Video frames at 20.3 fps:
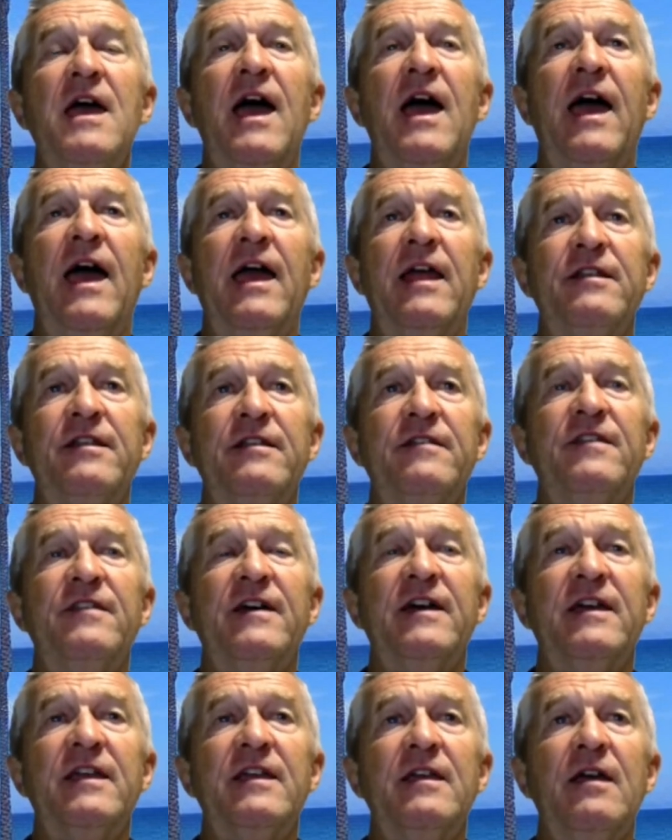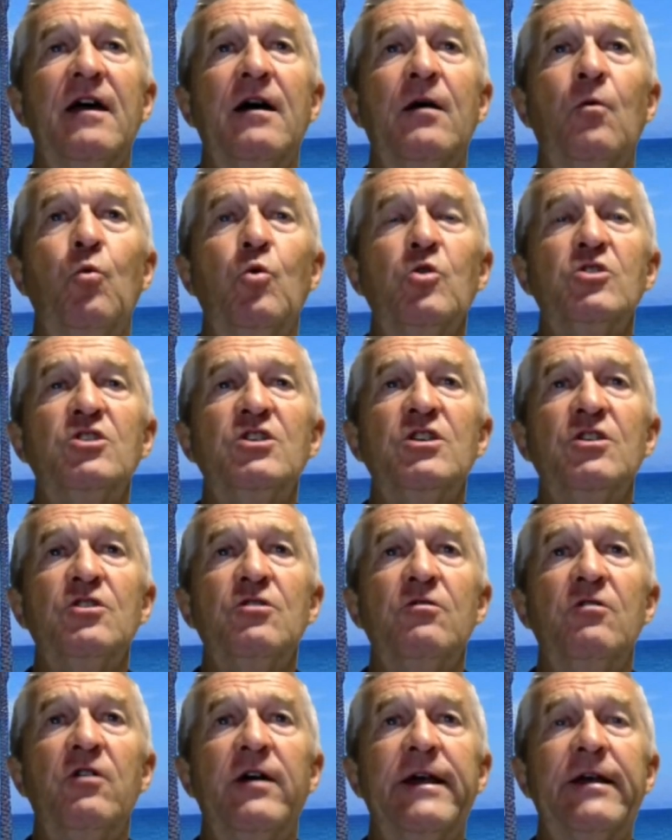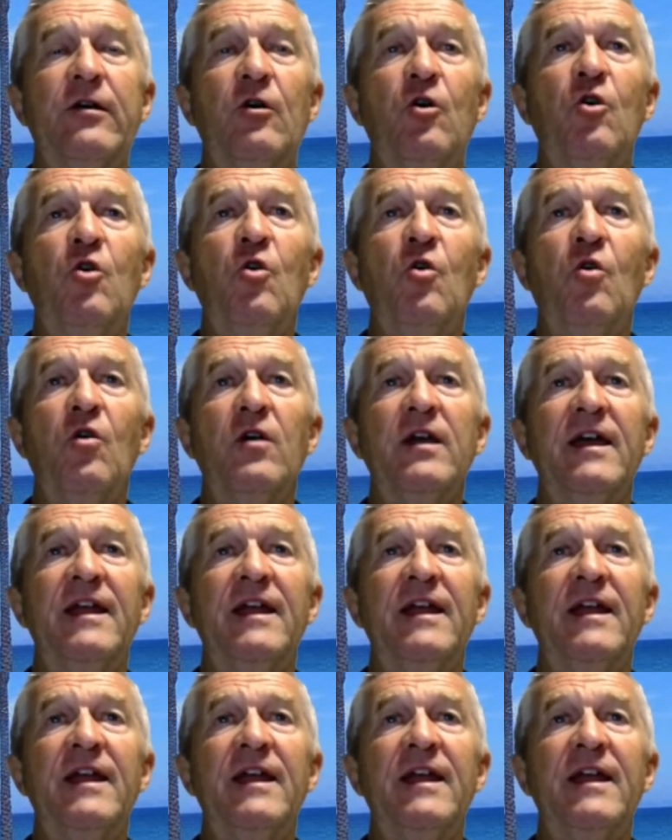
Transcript: and they are watching you like a hawk,